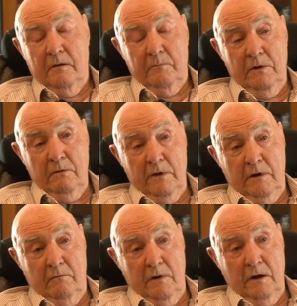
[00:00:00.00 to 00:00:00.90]
Purely
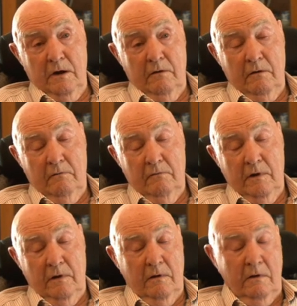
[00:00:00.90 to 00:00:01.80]
and really,
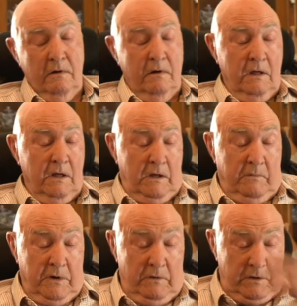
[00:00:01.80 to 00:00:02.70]

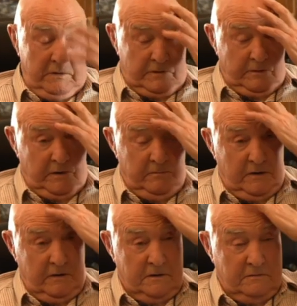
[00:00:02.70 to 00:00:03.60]
purely and simply
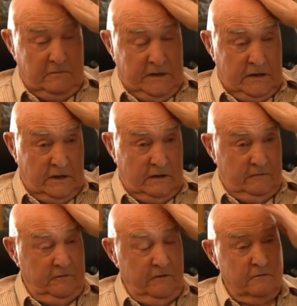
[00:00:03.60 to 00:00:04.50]
because we can get
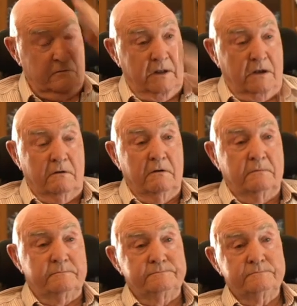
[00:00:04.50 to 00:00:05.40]
confused with that term.